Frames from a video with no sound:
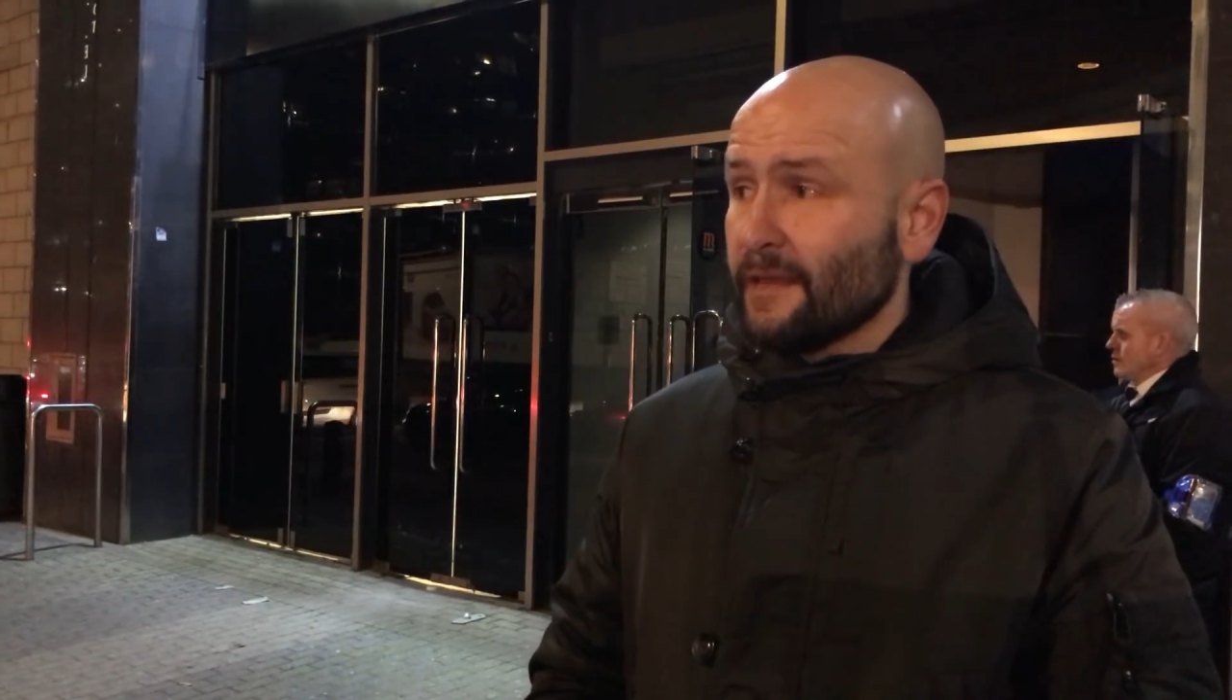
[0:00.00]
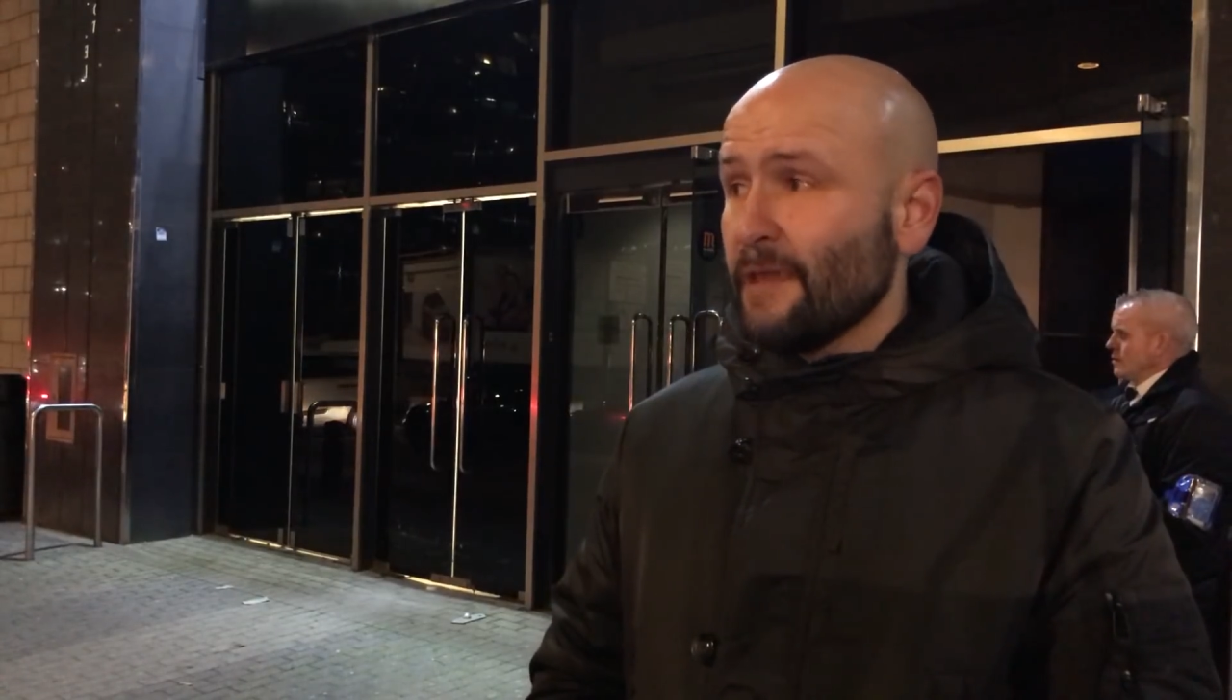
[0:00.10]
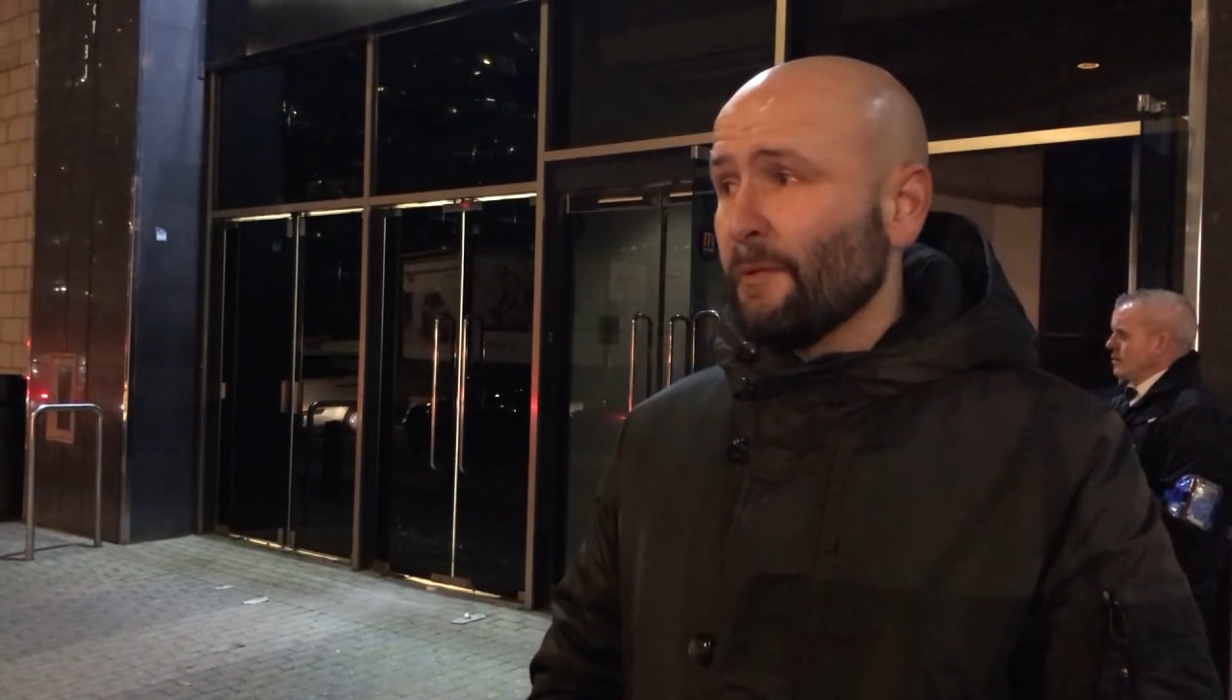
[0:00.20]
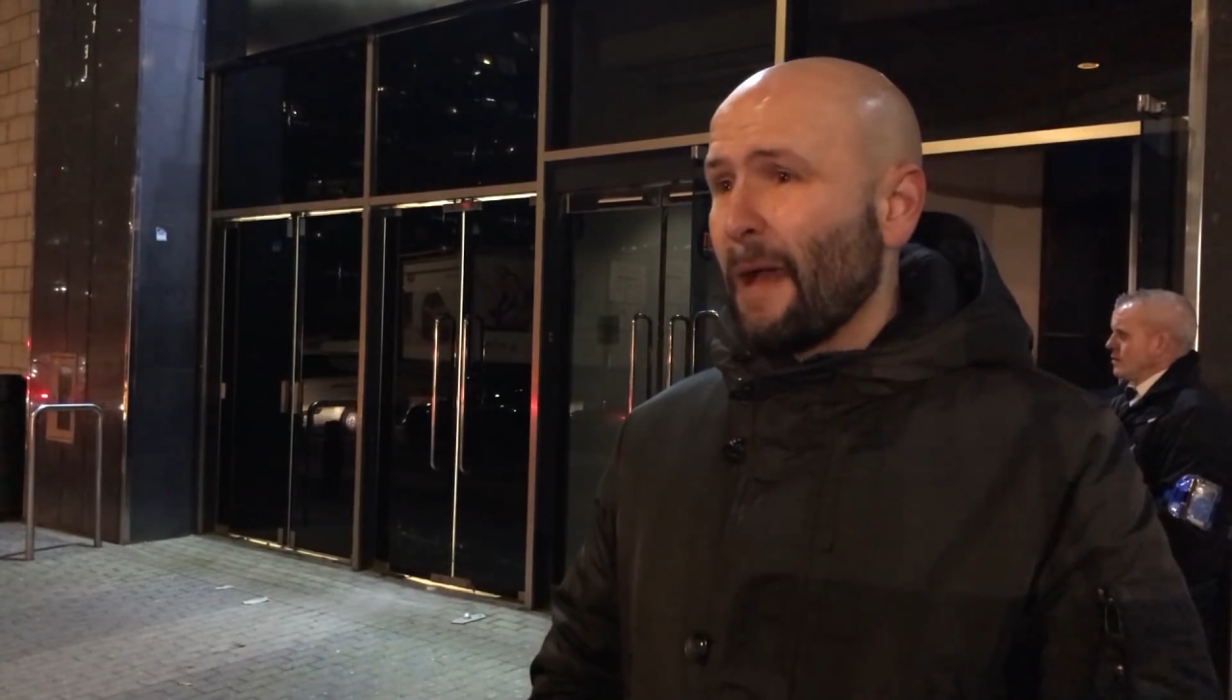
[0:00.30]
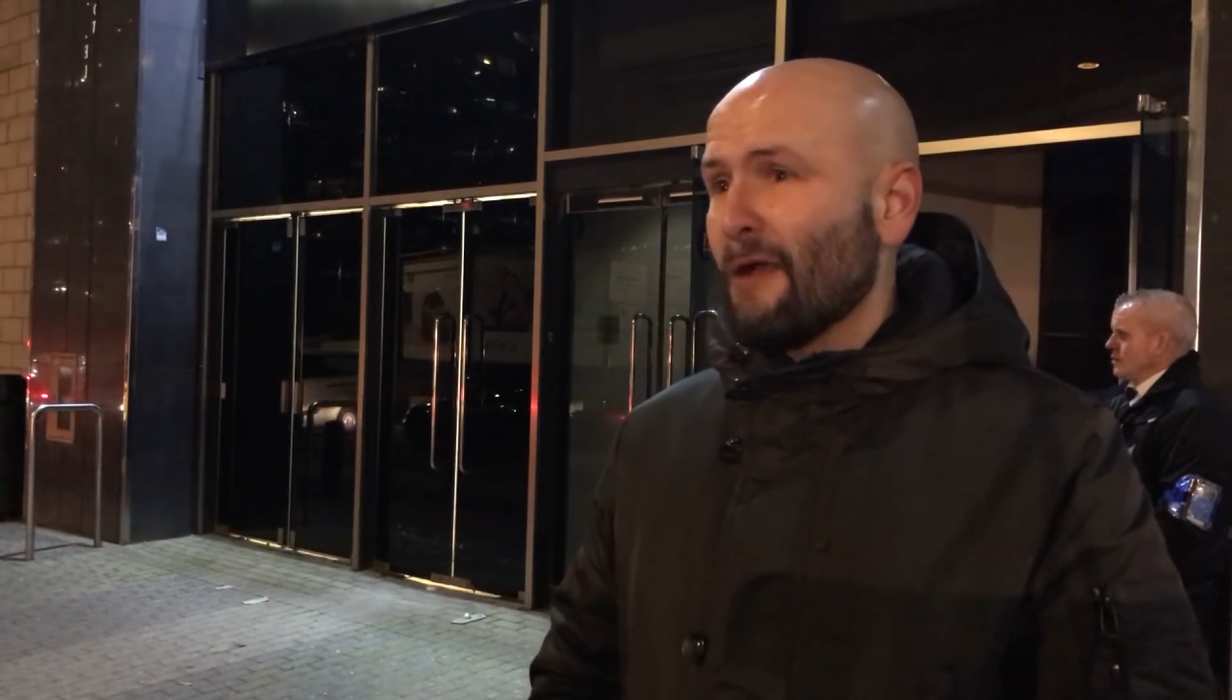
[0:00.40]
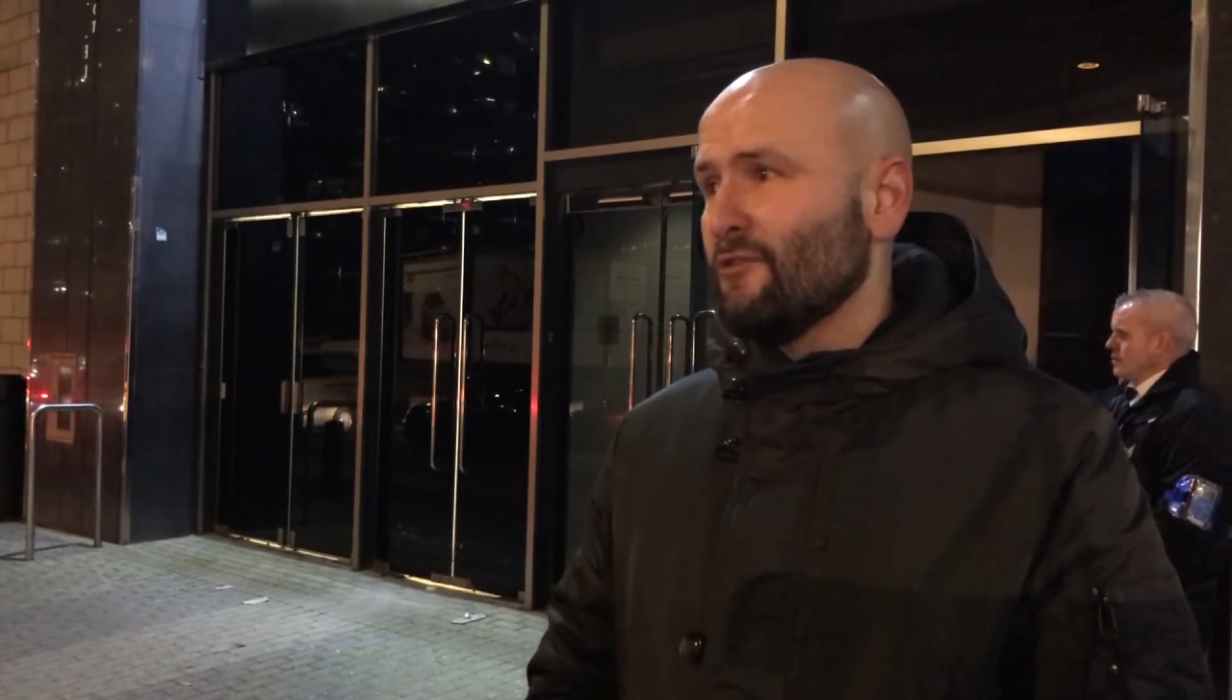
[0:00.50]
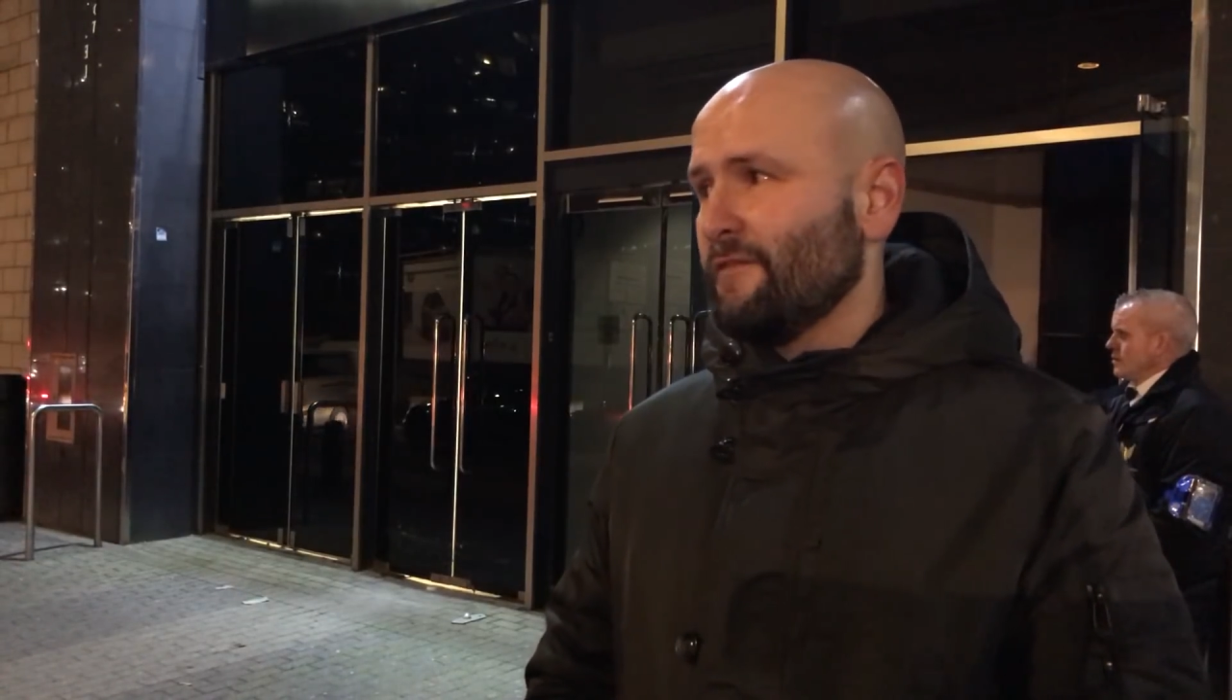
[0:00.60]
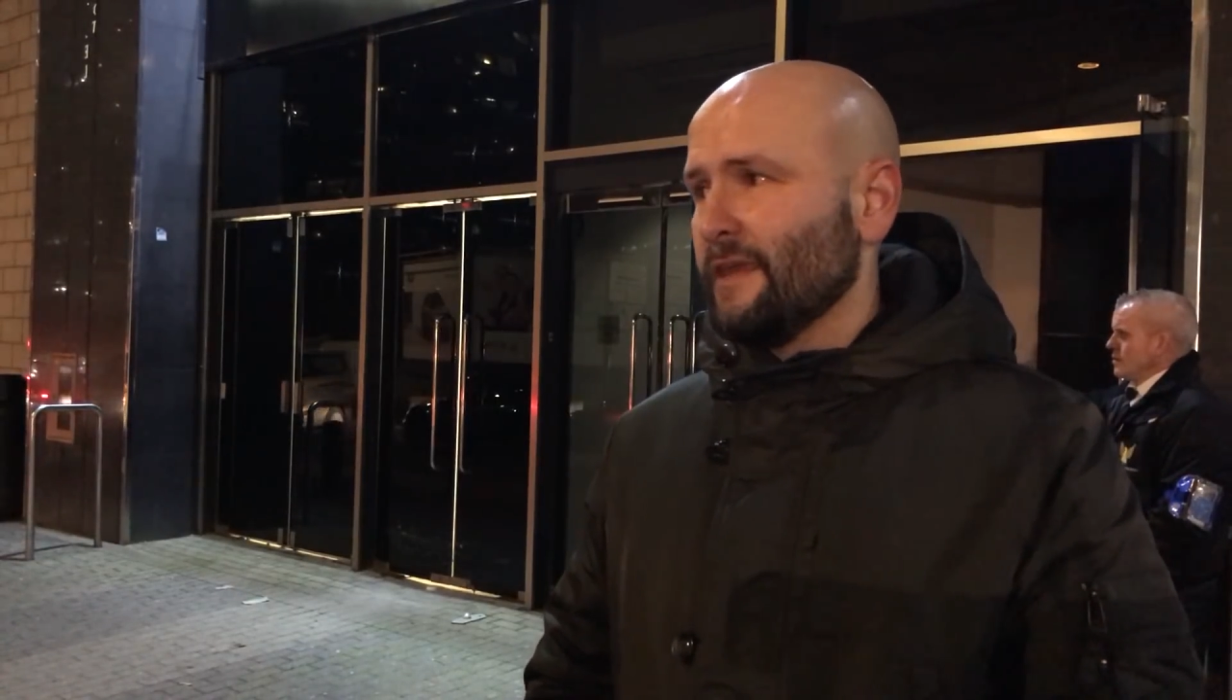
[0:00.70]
keep him out of